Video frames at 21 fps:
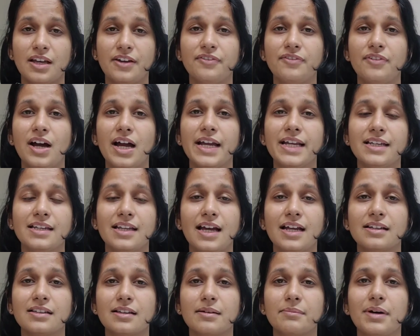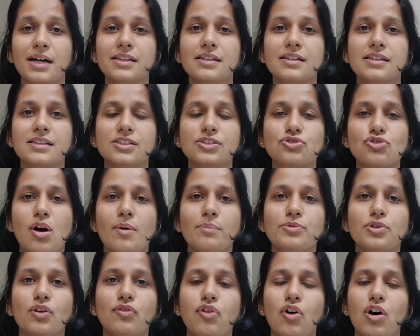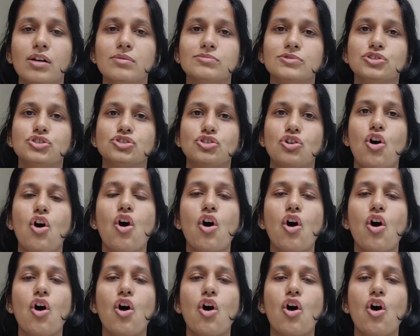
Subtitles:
I find that the mother is stopped of almost